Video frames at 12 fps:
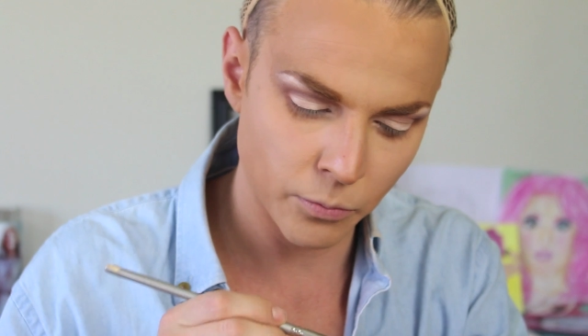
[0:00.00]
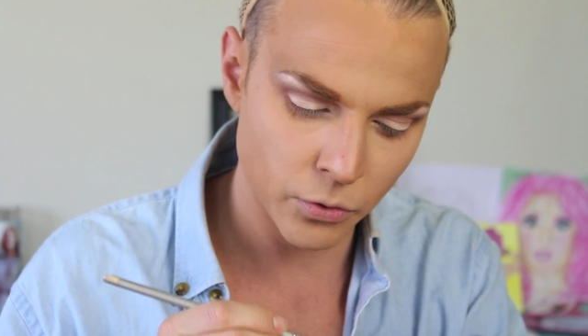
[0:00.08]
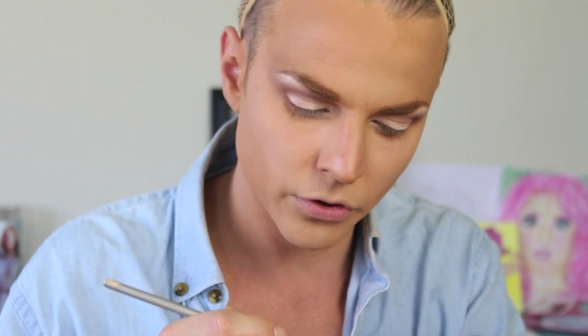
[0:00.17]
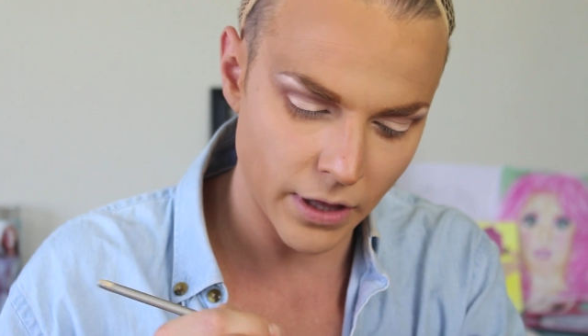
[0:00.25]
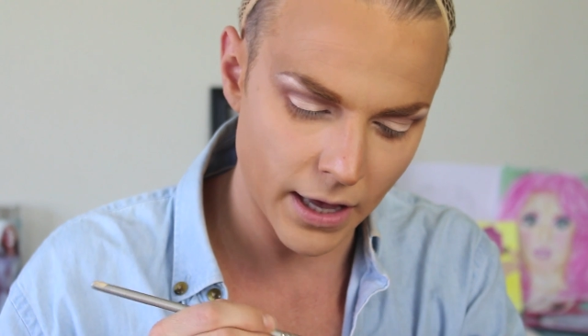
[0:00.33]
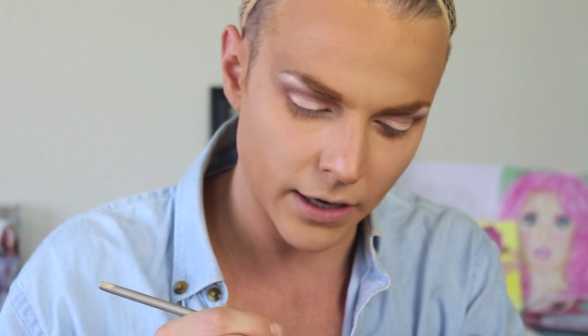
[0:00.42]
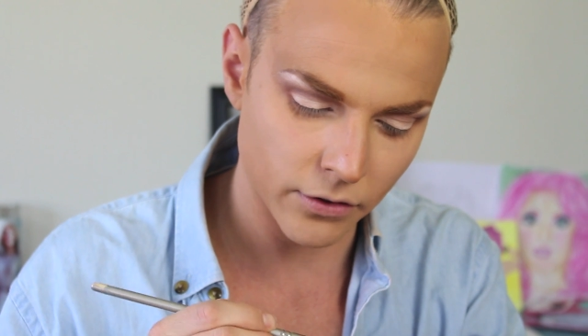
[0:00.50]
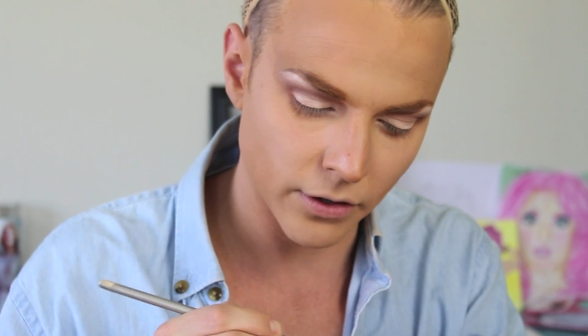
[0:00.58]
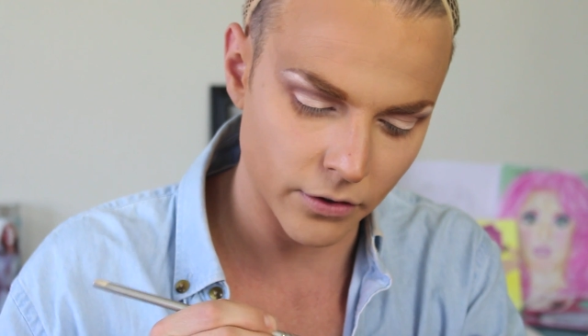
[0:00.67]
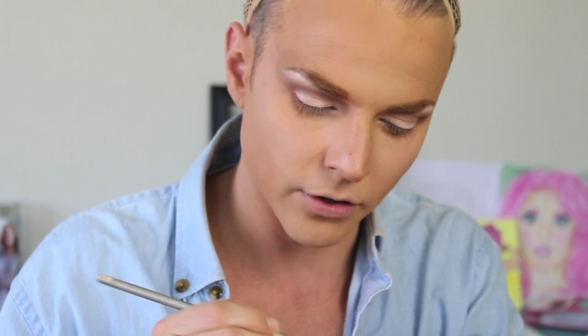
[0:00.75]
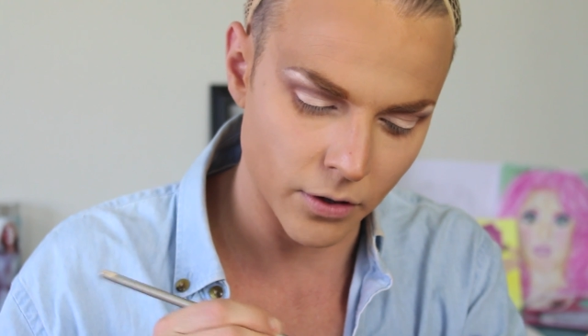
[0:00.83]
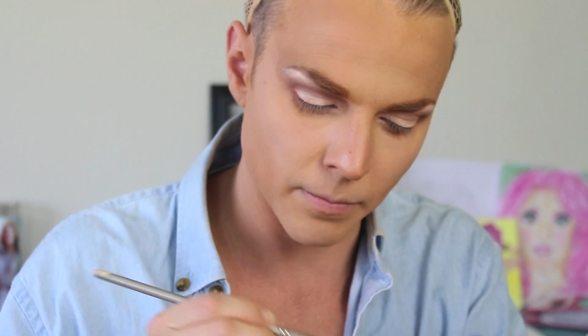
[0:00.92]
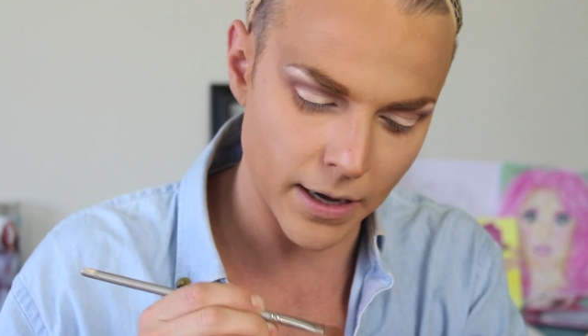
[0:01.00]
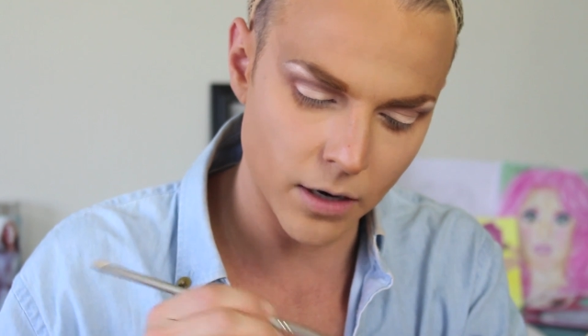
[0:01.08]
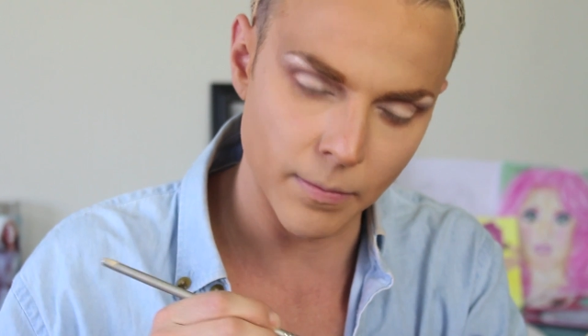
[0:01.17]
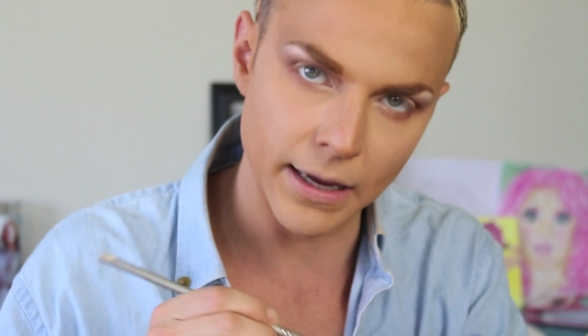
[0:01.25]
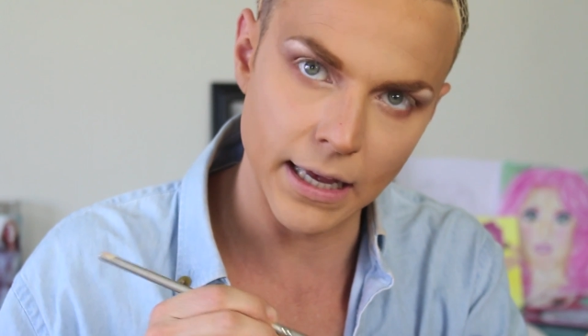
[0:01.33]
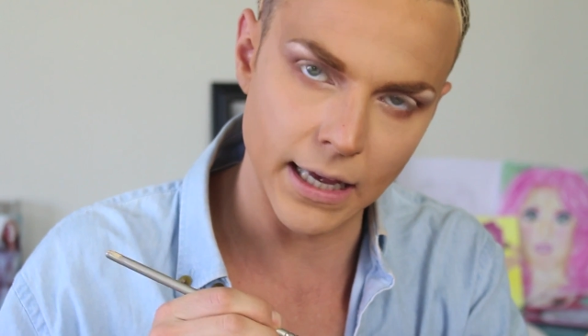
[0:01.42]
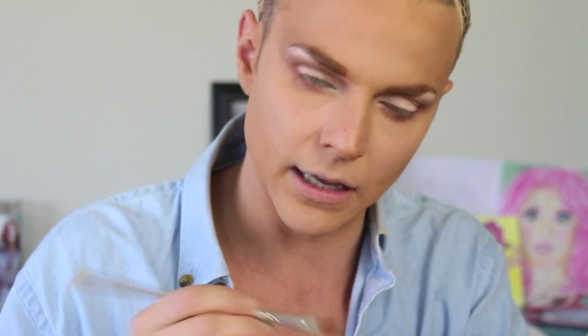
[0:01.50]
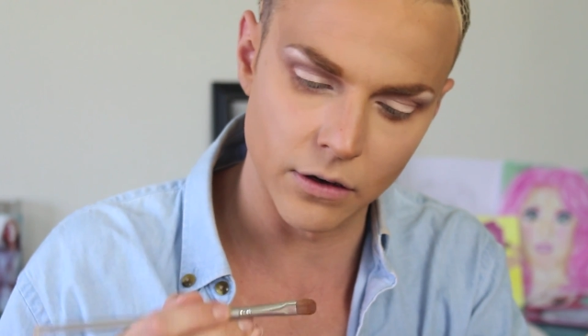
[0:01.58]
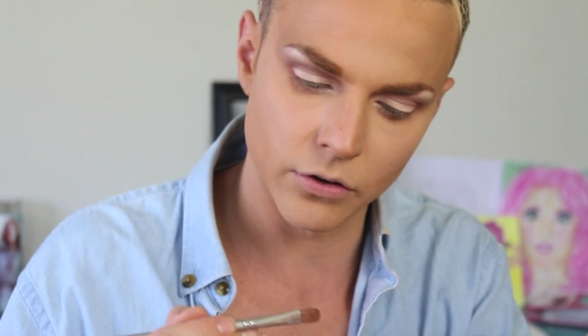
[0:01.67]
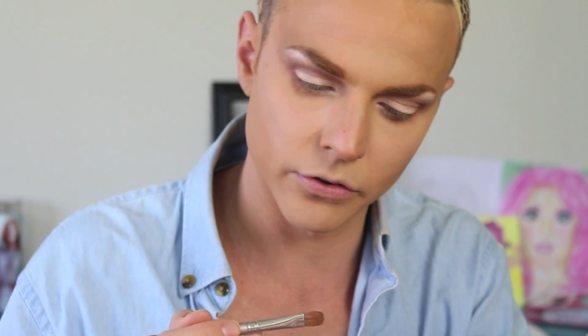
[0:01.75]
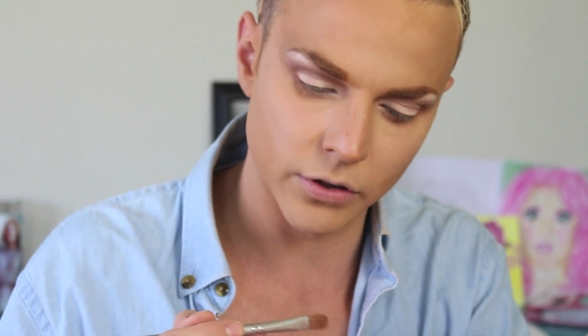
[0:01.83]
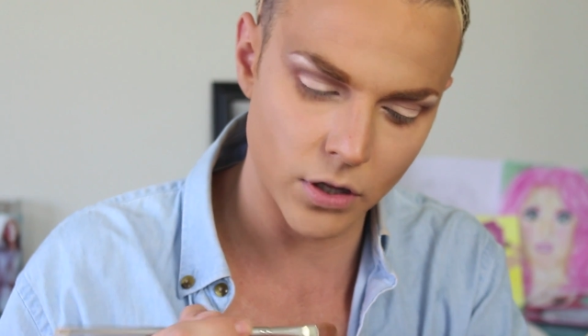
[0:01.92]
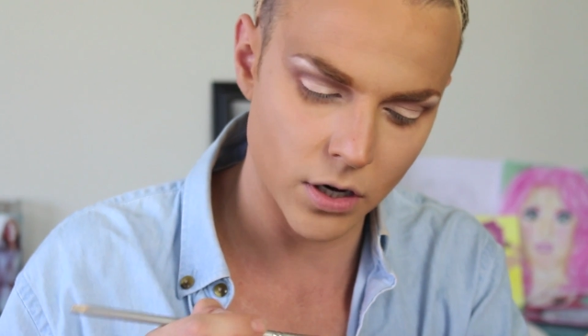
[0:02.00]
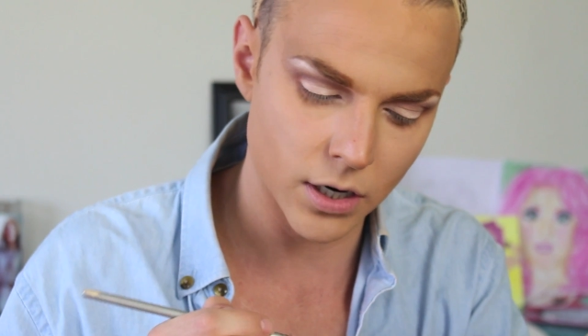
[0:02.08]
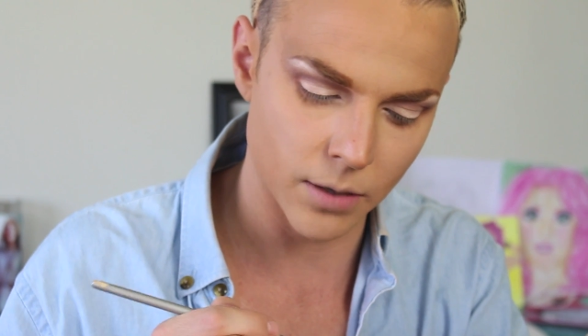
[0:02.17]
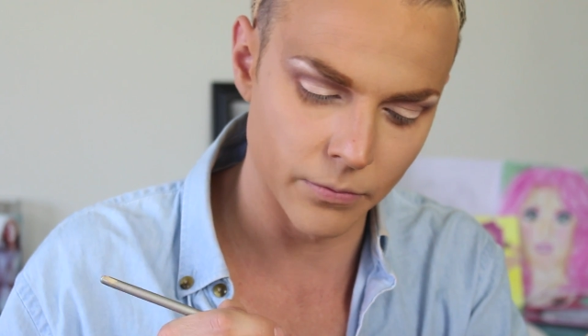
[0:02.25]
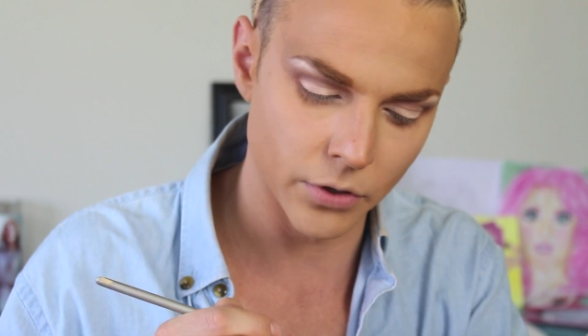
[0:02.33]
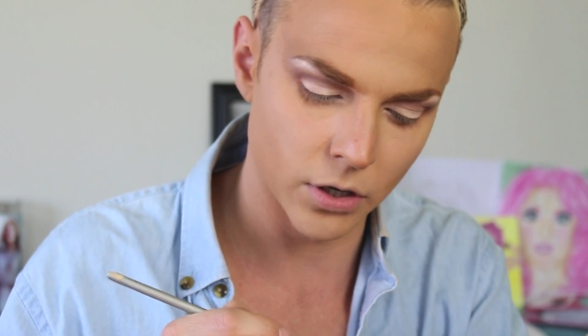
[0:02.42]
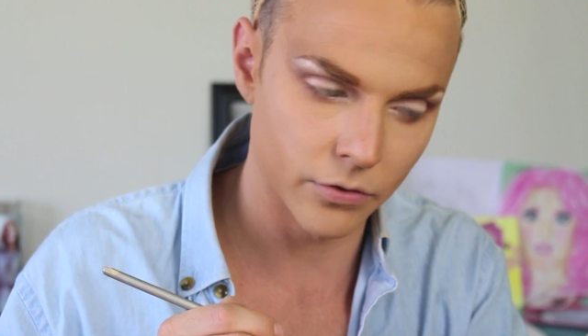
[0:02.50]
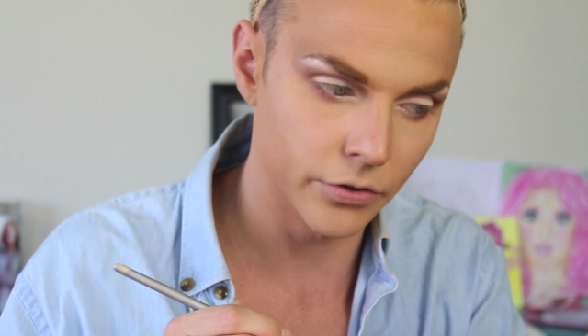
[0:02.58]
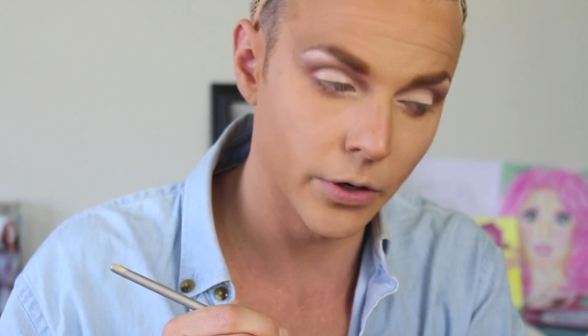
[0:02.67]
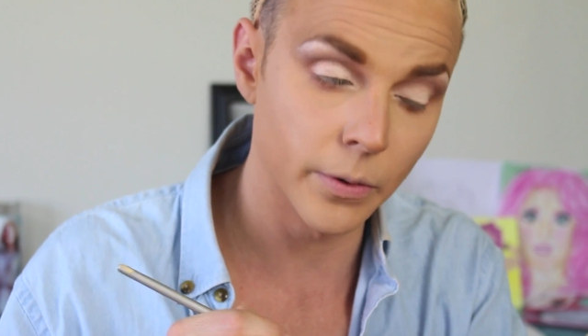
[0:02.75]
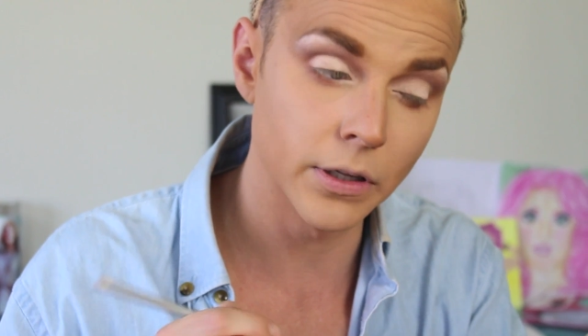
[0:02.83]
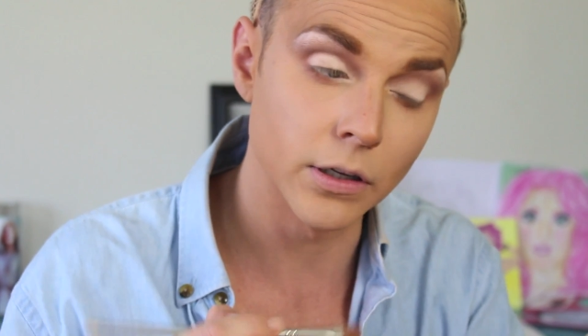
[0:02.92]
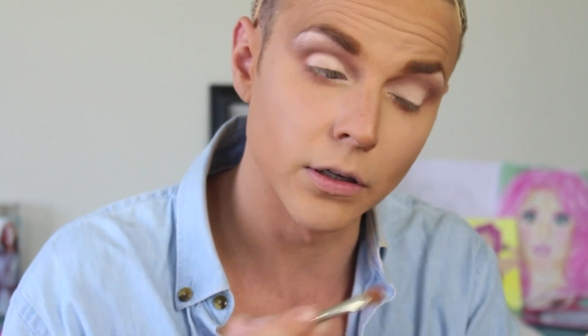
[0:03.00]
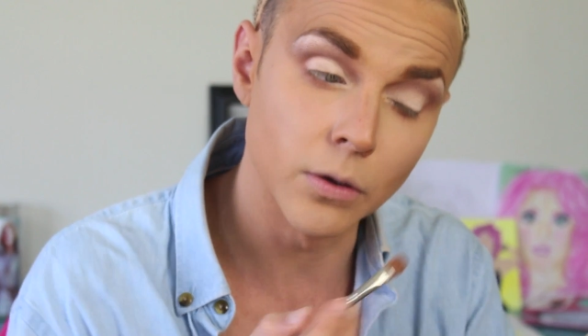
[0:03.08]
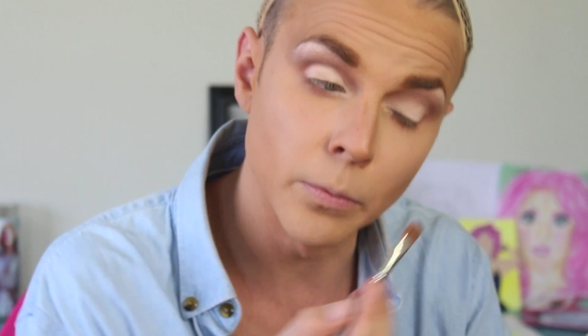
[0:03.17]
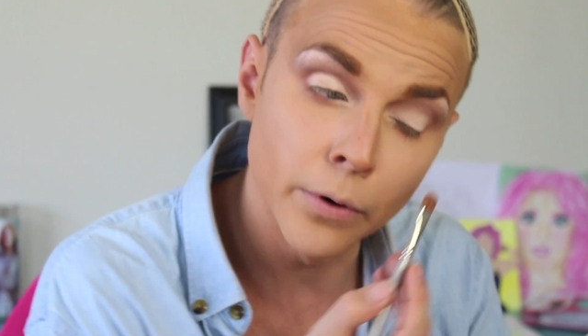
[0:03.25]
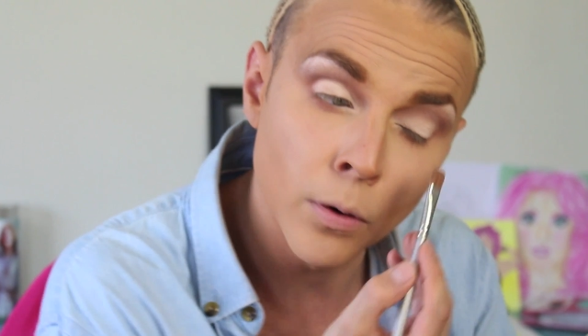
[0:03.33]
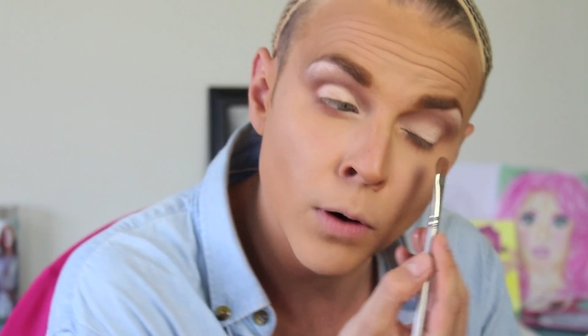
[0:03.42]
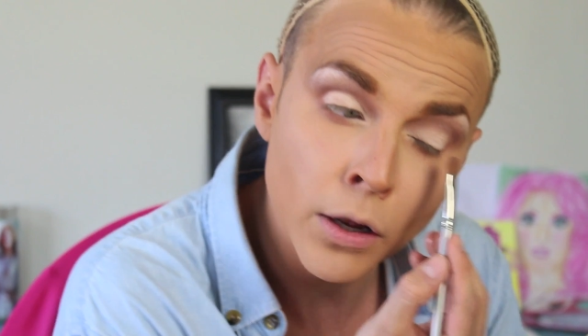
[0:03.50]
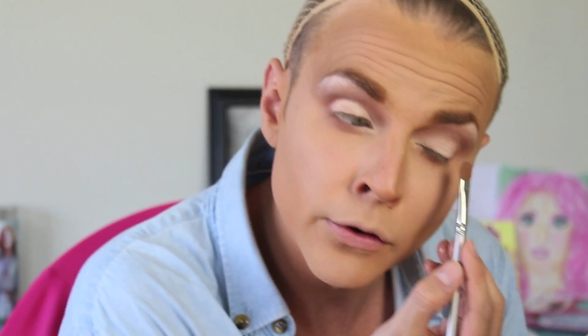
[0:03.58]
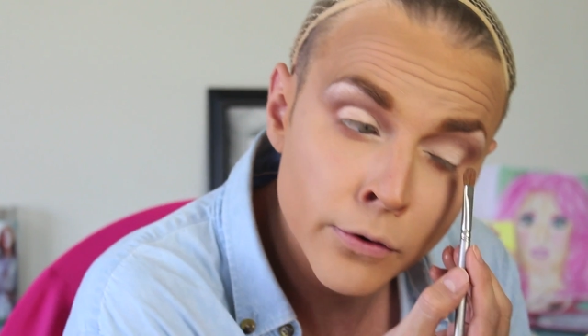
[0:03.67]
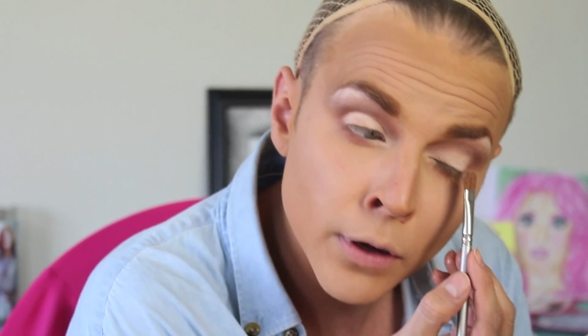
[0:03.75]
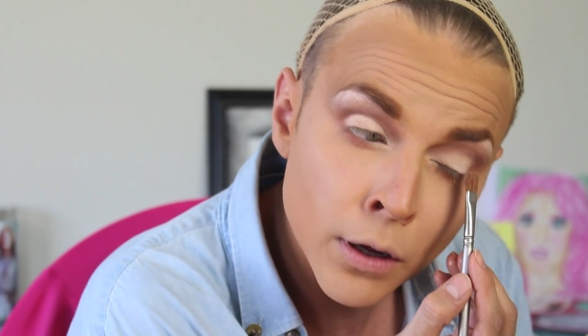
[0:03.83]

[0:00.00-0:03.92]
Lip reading: put the excess on the back of my hand because a lot comes off. You only need a little bit at once.